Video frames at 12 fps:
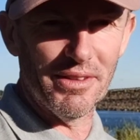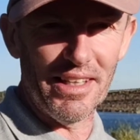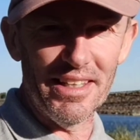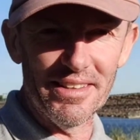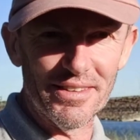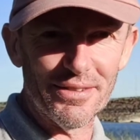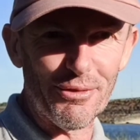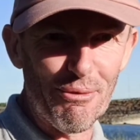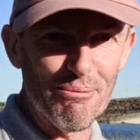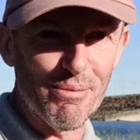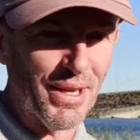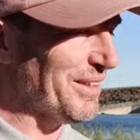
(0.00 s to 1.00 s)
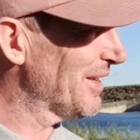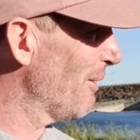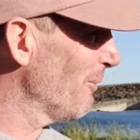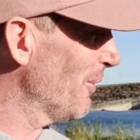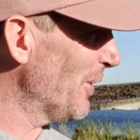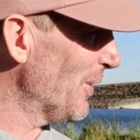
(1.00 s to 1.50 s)
cents from Big
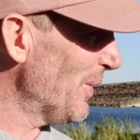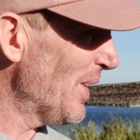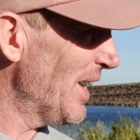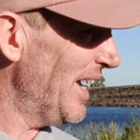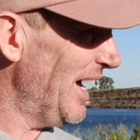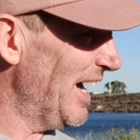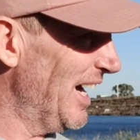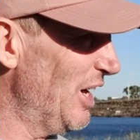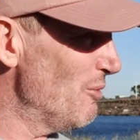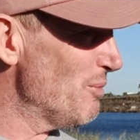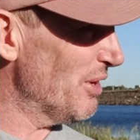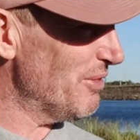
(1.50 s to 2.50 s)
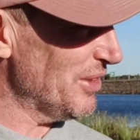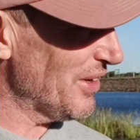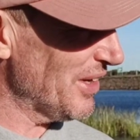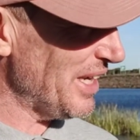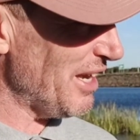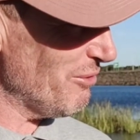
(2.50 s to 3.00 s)
W. But if you
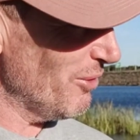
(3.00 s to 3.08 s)
don't have